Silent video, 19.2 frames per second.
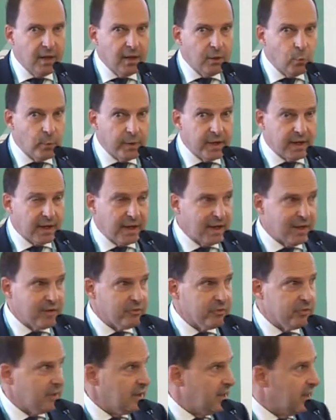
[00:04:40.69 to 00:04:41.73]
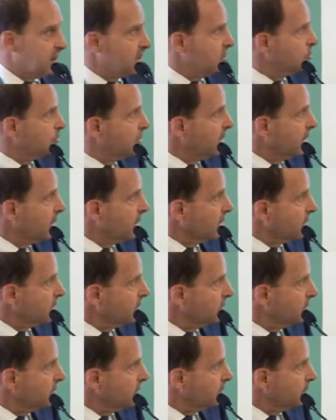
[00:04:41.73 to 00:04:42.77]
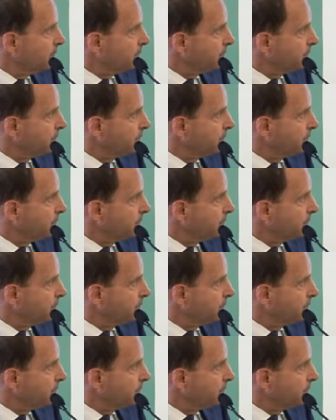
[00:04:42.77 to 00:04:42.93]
We have experience